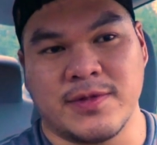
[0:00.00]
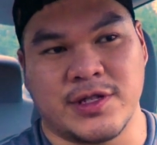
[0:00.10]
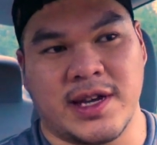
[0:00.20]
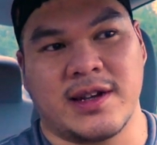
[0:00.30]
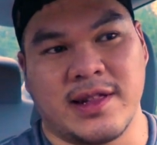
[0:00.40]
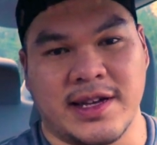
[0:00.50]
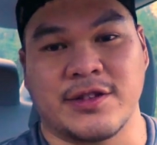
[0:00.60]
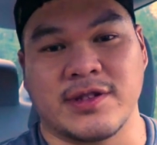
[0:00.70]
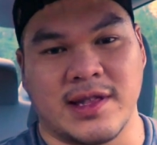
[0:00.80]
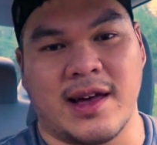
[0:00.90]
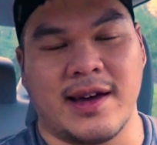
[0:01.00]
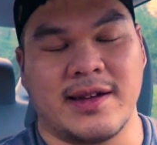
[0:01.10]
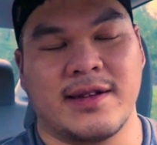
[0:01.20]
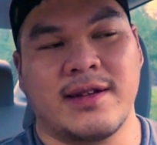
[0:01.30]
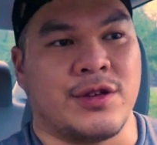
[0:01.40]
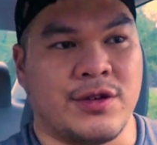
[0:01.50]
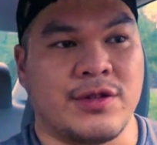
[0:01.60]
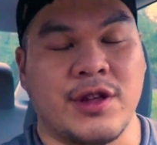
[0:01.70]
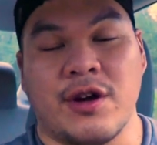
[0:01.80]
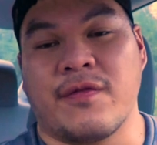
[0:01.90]
Jay Glazer's line,
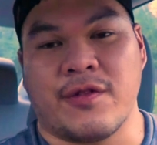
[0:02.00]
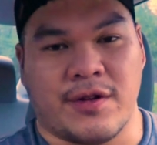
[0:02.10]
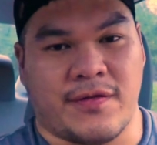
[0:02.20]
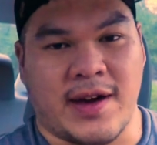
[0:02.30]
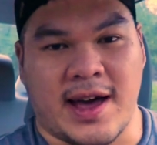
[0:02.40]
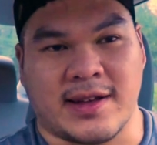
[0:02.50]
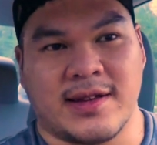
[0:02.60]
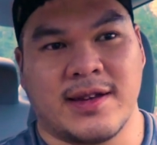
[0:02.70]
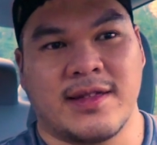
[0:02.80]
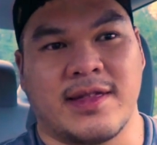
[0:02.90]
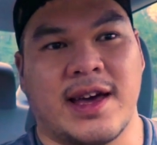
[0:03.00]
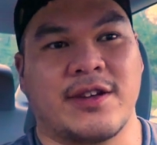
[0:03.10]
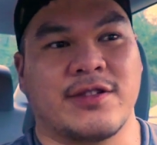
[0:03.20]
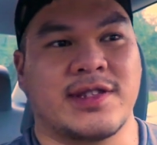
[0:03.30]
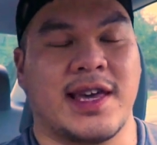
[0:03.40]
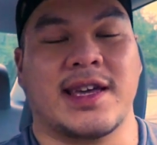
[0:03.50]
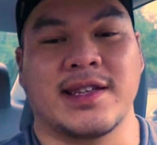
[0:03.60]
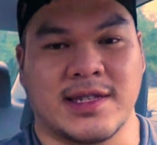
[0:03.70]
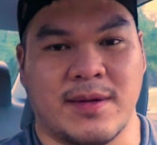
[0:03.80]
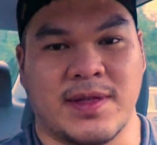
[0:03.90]
you'll know for a fact that you're taking
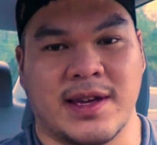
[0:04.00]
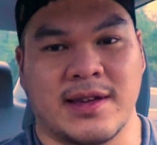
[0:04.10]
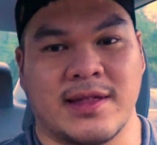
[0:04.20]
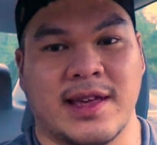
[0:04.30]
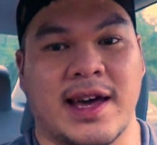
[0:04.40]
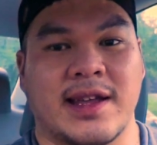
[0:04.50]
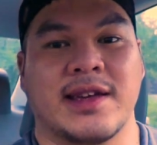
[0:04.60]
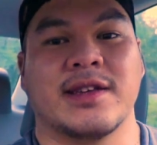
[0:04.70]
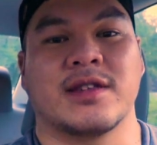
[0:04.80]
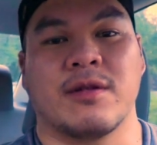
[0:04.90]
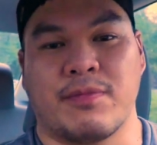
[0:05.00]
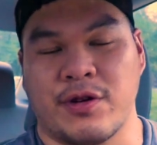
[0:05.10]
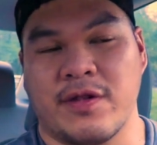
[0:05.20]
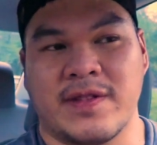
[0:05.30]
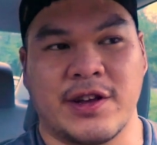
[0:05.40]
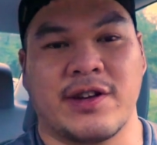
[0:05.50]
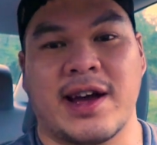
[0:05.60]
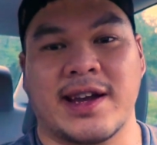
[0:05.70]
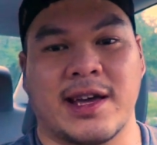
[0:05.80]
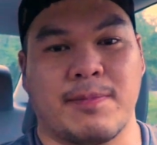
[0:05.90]
something that is approved, and you're
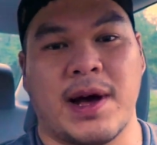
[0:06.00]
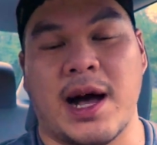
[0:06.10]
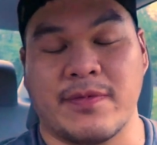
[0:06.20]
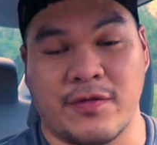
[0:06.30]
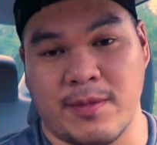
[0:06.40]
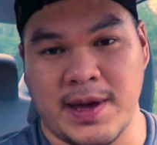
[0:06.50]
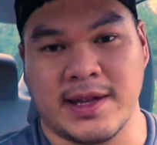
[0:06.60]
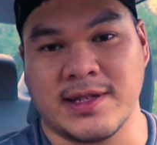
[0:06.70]
not going to get popped for a banned